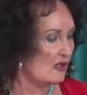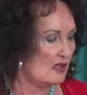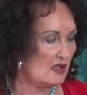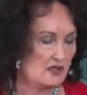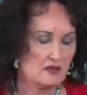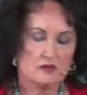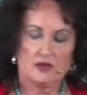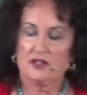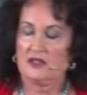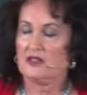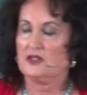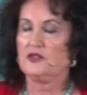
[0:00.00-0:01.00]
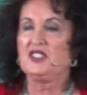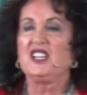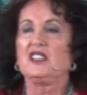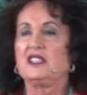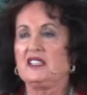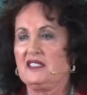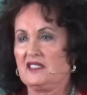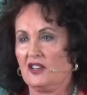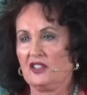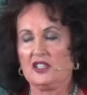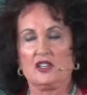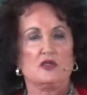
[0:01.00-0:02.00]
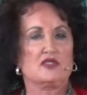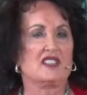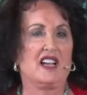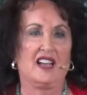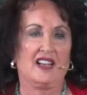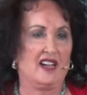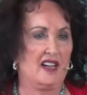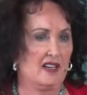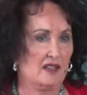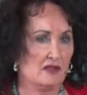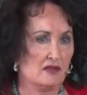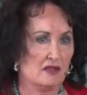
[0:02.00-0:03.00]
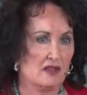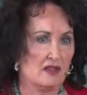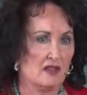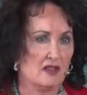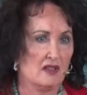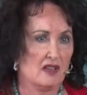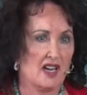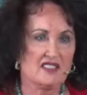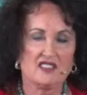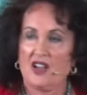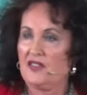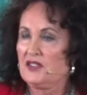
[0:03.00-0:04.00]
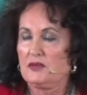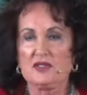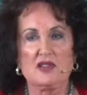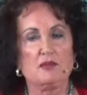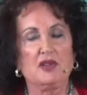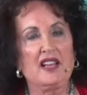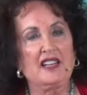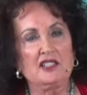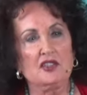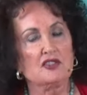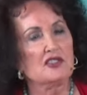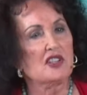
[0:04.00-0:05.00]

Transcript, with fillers: uh, what utilities are going to go sky high. I saw this was the plan years